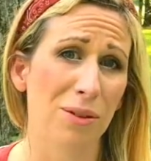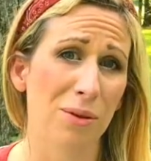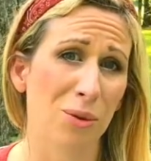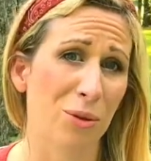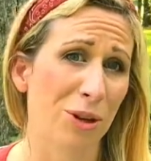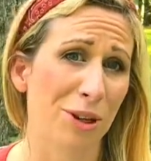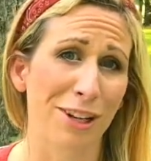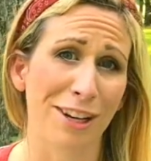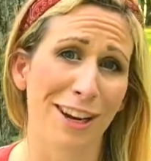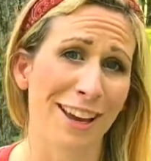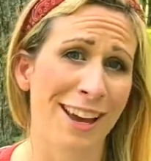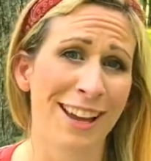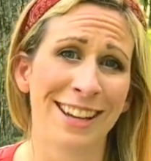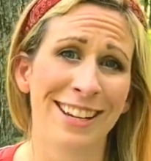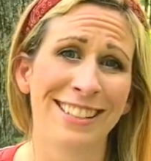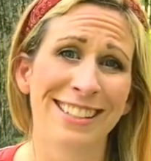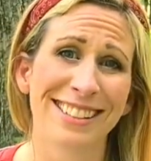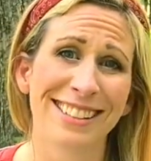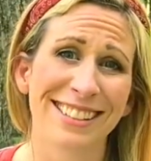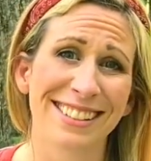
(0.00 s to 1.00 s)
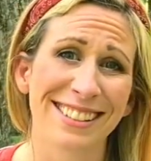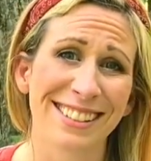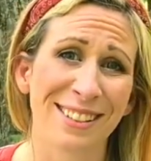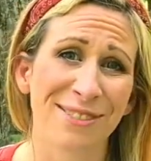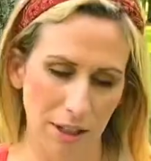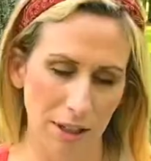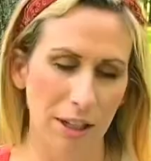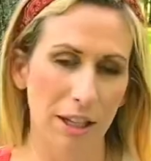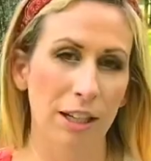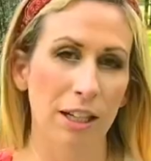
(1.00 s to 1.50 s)
organized.
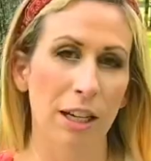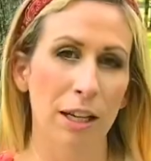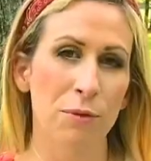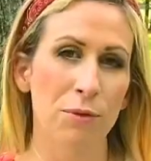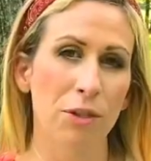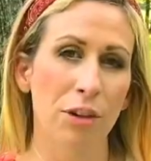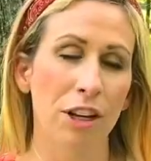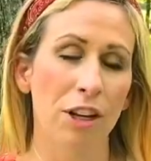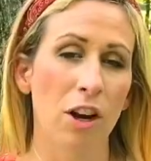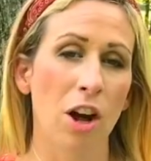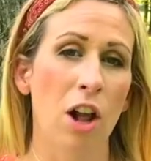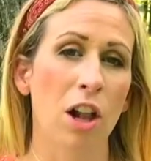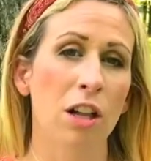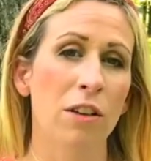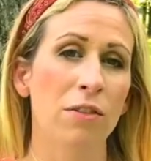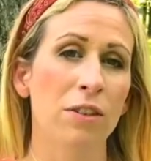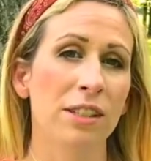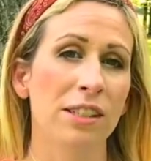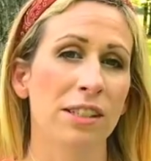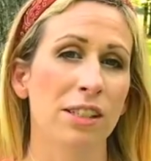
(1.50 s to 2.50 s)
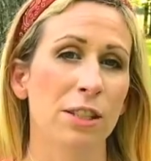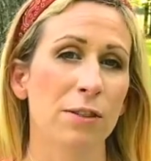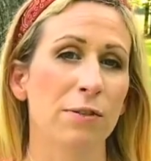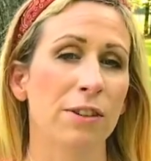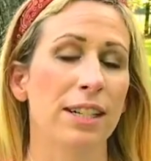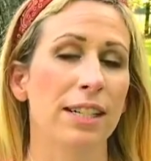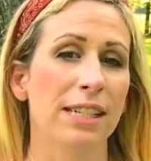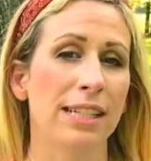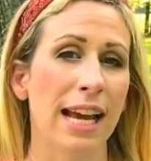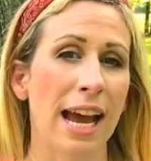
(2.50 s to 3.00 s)
and I've tried all of these
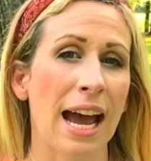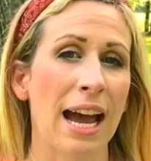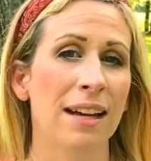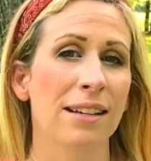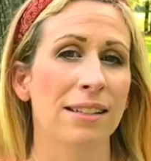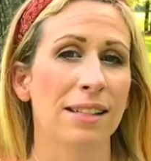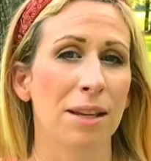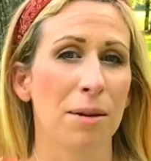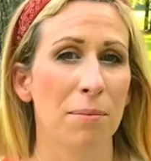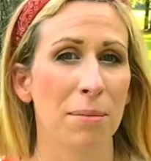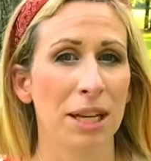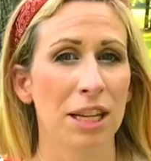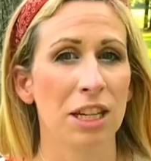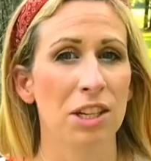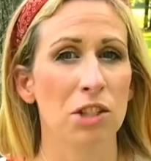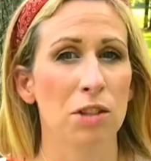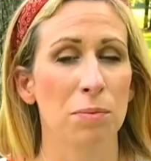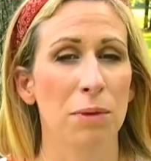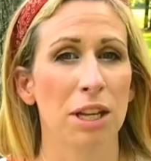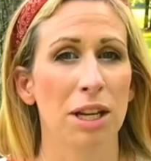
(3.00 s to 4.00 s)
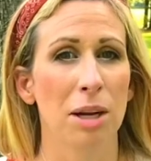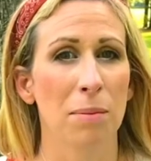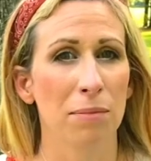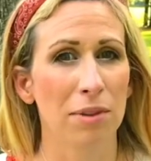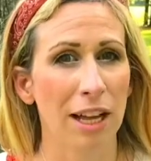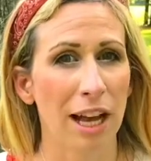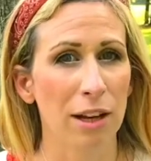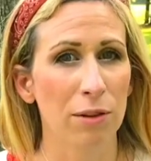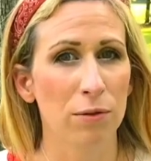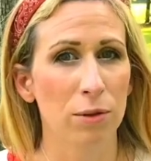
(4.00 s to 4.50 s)
different task management
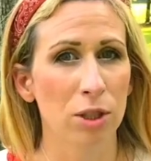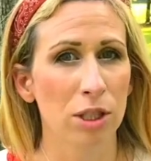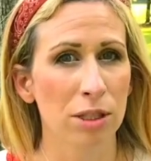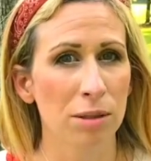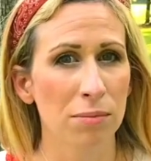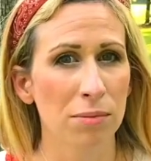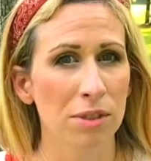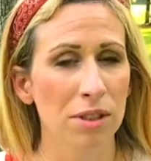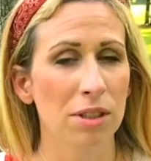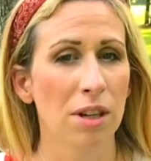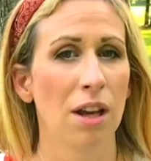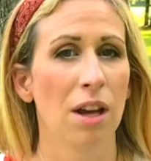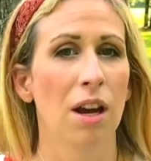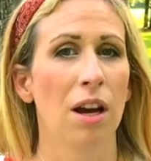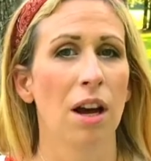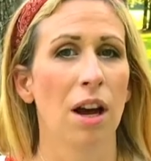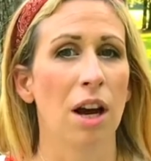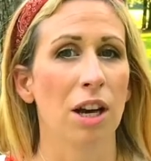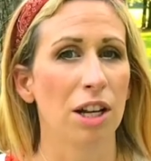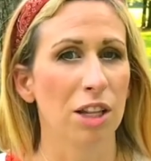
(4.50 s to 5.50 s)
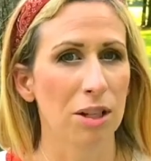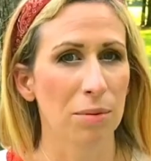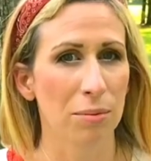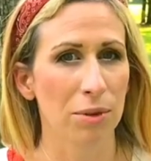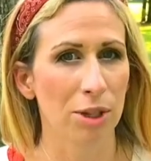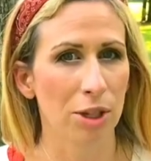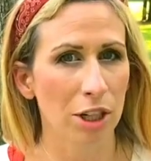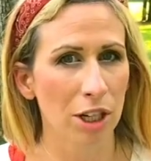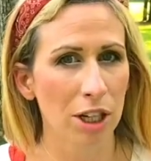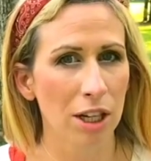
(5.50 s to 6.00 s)
platforms on a
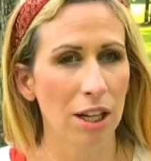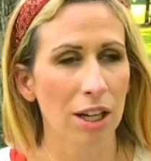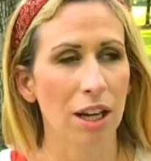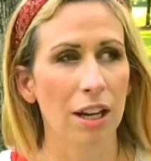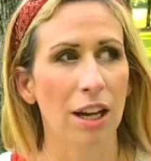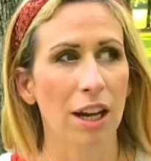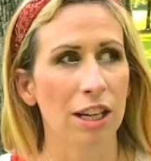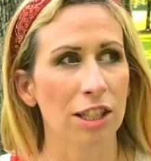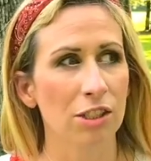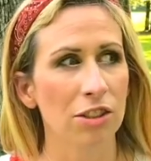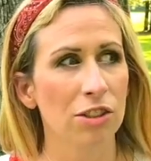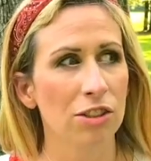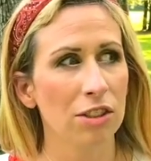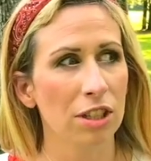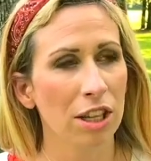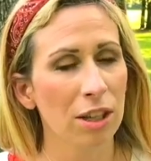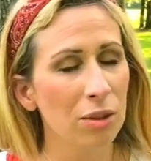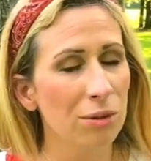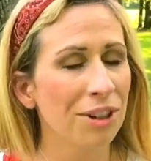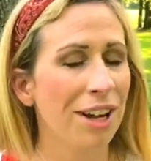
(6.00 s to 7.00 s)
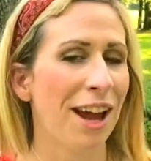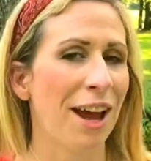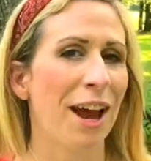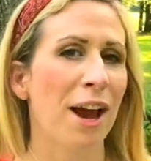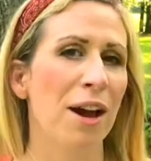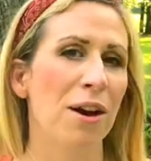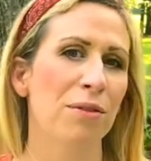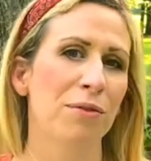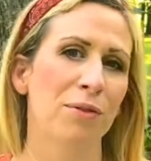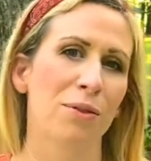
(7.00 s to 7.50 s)
computer and I just I don't
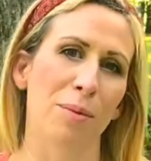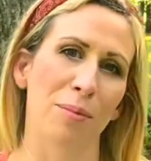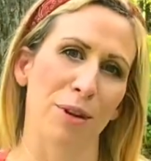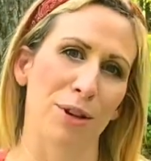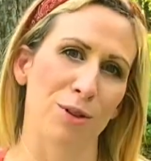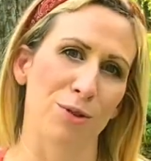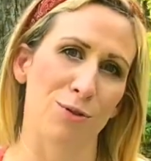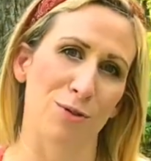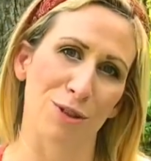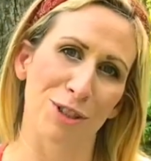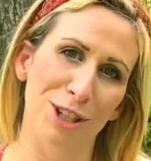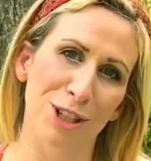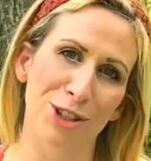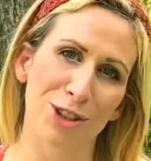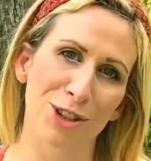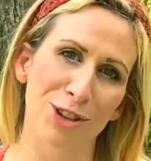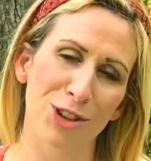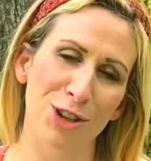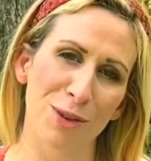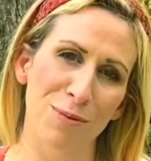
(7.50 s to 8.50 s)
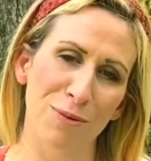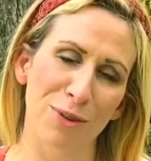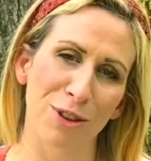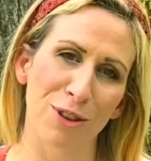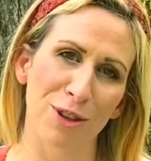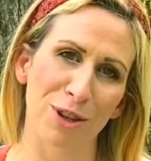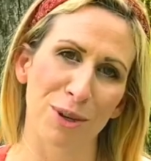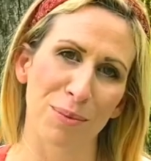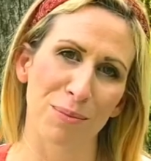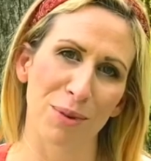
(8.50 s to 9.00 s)
have the best relationship with
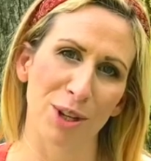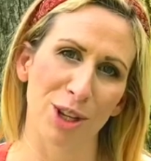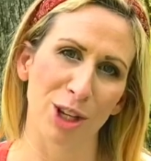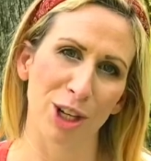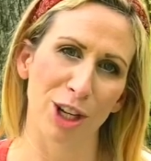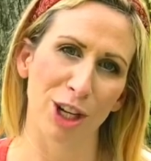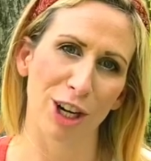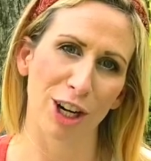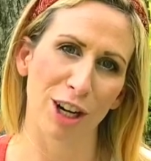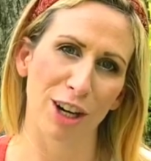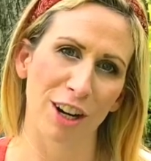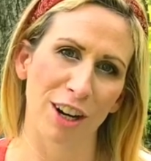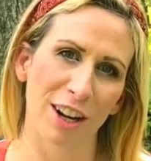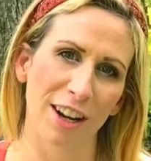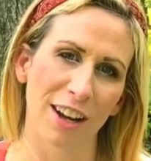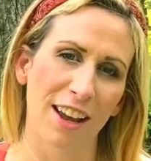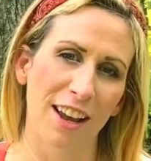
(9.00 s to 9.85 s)
the computer